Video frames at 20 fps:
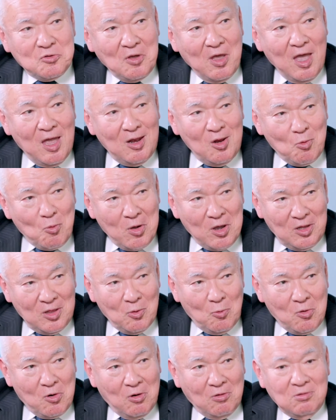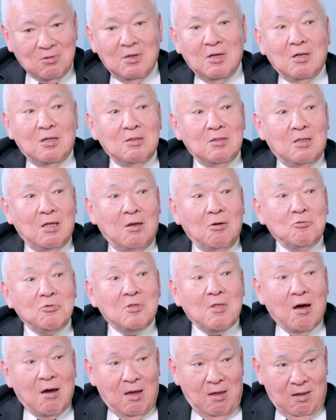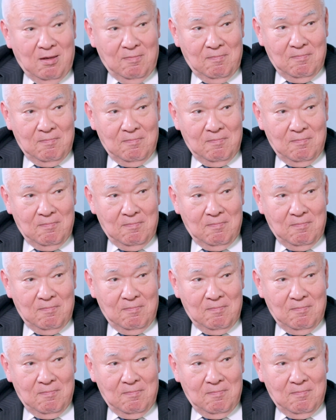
to anywhere in the world, they would die.